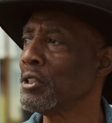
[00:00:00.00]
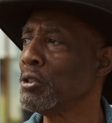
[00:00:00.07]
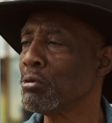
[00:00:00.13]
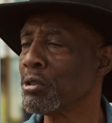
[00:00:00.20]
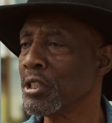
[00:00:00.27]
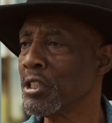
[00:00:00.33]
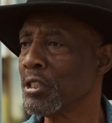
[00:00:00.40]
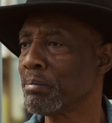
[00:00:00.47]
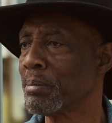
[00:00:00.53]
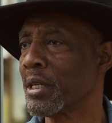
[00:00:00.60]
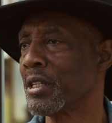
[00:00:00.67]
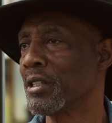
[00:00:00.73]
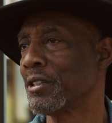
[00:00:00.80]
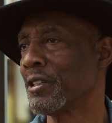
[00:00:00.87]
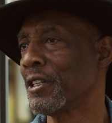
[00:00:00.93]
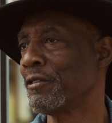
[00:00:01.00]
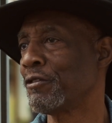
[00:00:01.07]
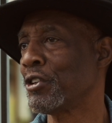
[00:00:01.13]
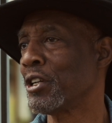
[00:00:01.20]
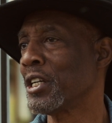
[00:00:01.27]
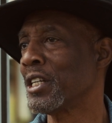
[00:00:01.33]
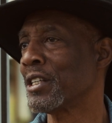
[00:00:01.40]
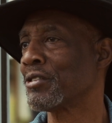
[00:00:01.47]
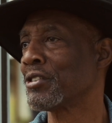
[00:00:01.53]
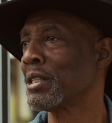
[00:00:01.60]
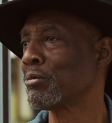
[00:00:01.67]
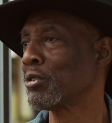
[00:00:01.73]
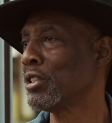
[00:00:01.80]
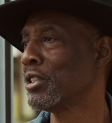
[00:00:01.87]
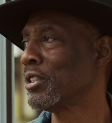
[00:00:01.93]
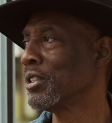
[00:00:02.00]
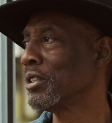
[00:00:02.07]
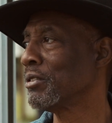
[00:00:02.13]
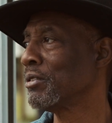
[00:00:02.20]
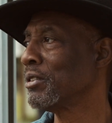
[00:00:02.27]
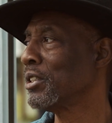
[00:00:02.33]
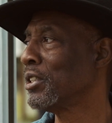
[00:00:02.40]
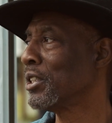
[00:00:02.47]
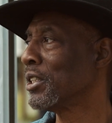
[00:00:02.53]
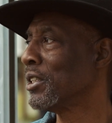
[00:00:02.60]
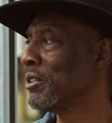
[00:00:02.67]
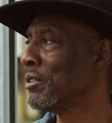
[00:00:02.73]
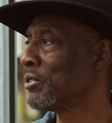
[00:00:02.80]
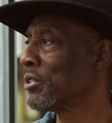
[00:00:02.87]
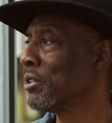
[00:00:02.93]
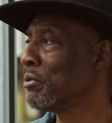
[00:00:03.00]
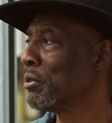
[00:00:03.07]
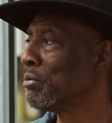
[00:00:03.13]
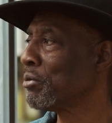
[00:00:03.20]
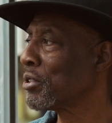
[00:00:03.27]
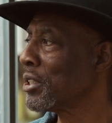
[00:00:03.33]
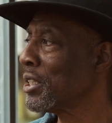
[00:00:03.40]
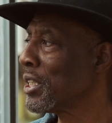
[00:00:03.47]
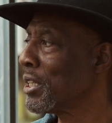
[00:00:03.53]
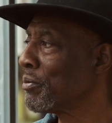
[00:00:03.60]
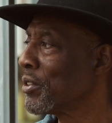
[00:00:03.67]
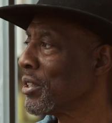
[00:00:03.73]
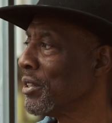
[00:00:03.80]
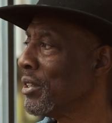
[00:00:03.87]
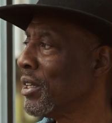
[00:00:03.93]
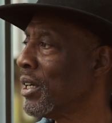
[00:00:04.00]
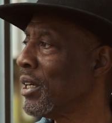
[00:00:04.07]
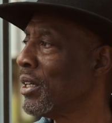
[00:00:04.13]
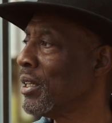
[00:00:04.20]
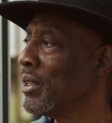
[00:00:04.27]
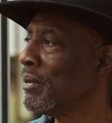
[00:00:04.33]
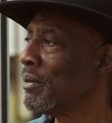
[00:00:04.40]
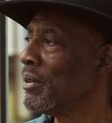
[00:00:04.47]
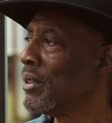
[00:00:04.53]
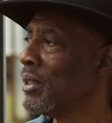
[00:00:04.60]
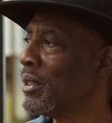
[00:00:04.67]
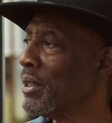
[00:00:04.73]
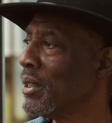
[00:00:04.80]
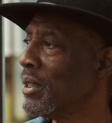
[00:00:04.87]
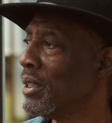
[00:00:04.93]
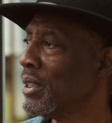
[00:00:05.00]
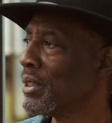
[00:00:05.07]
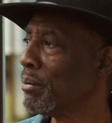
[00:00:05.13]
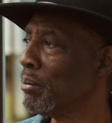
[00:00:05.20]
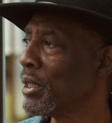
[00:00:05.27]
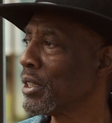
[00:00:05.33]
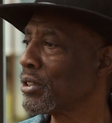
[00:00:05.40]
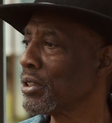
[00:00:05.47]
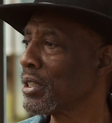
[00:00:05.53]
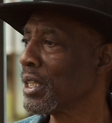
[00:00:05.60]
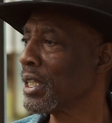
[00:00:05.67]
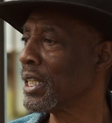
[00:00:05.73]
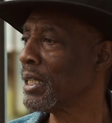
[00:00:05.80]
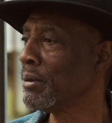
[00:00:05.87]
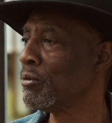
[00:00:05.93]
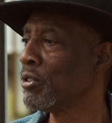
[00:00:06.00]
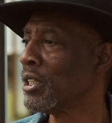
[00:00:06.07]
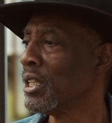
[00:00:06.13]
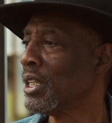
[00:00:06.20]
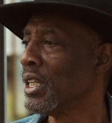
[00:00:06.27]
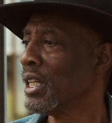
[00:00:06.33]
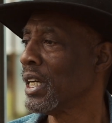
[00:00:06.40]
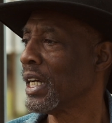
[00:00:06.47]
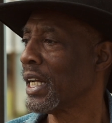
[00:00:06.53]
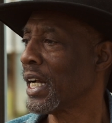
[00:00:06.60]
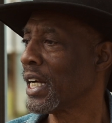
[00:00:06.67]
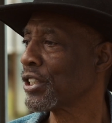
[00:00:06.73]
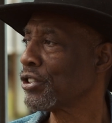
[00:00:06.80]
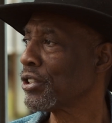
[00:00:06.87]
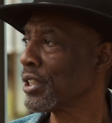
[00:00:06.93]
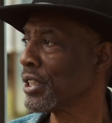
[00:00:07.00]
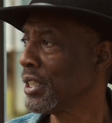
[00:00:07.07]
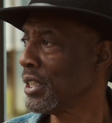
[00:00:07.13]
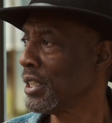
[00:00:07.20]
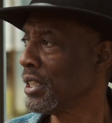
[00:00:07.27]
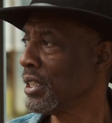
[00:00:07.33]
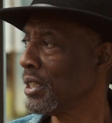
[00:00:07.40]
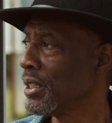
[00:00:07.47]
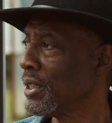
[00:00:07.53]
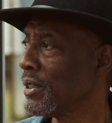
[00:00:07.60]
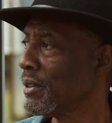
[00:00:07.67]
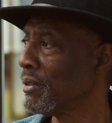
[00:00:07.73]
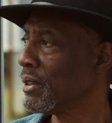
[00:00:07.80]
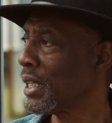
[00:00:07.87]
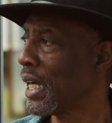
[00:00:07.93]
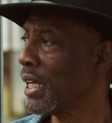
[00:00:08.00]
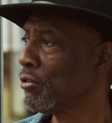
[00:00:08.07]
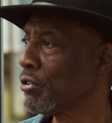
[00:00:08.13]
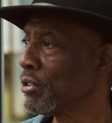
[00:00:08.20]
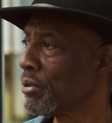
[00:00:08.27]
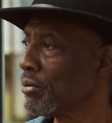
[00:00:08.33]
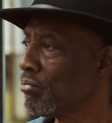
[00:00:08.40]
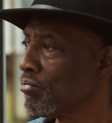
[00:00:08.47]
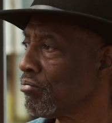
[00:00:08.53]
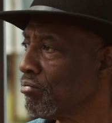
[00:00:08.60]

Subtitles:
you will hear better if you have something to do. You know, so we set up the muscadine, and actually, I would